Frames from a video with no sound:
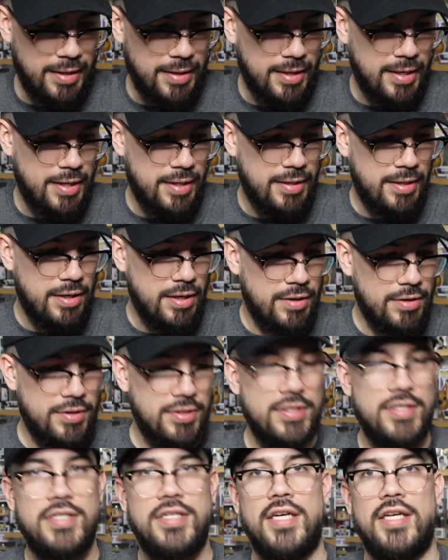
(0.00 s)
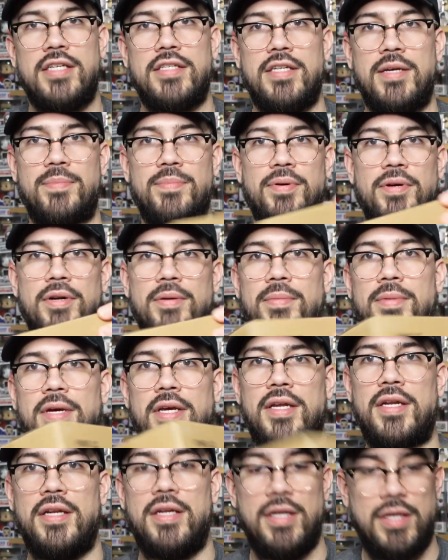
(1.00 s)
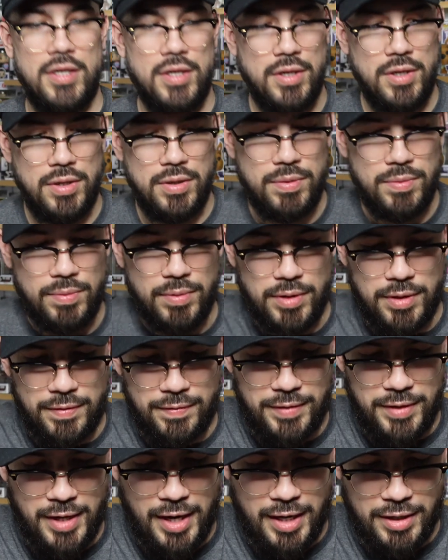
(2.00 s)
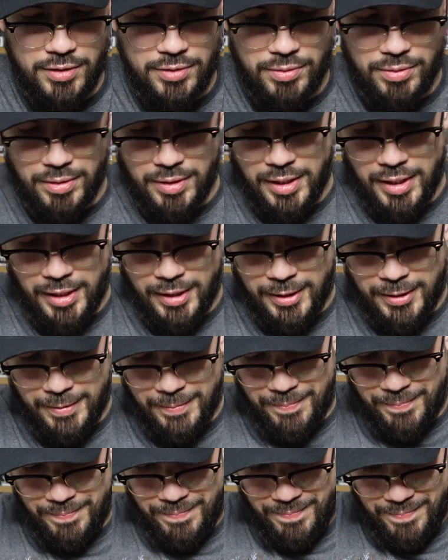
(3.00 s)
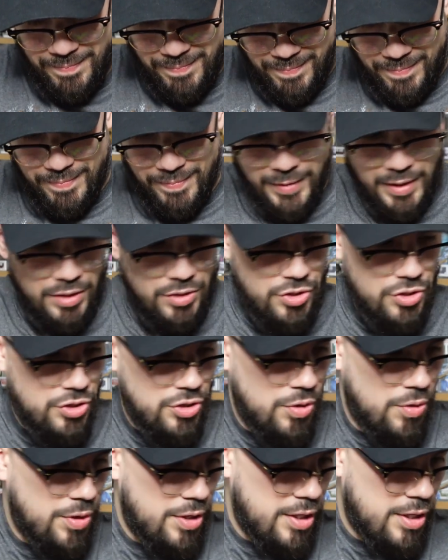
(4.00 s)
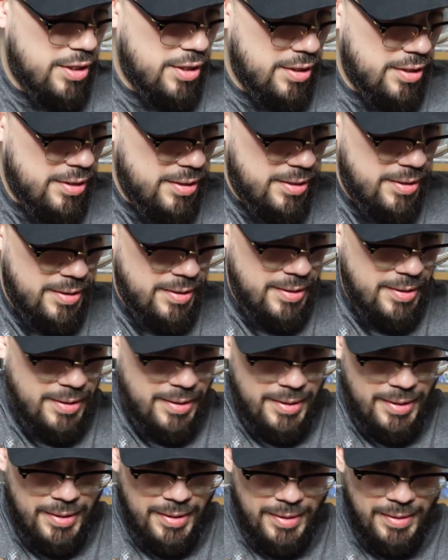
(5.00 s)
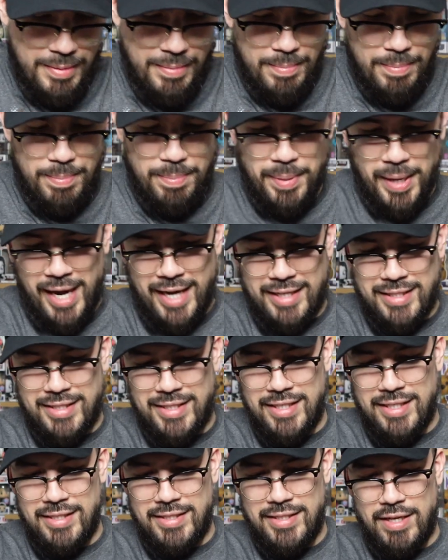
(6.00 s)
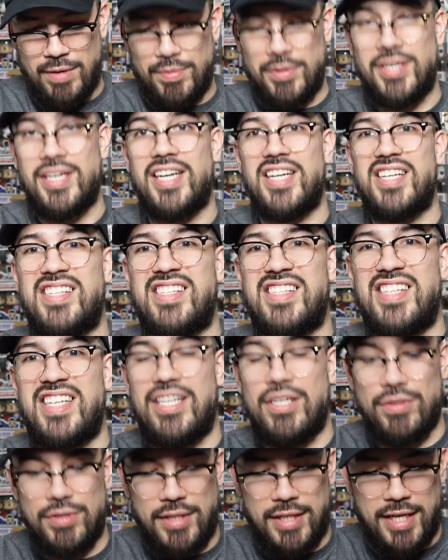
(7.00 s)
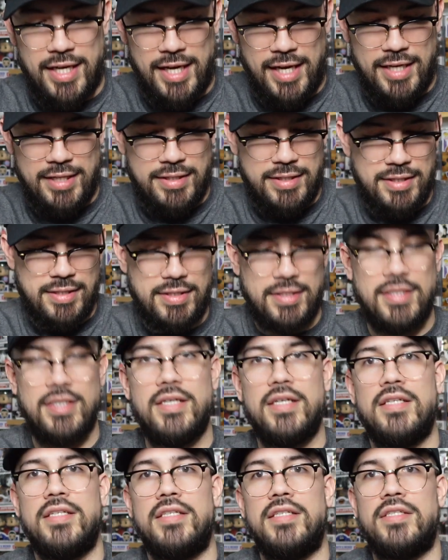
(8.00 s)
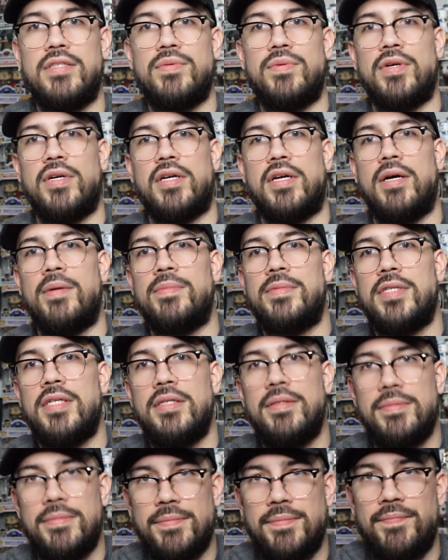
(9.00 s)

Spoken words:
and then the other 6, they put them in one of the actual like soda boxes that when you sealed case, this is where it comes in.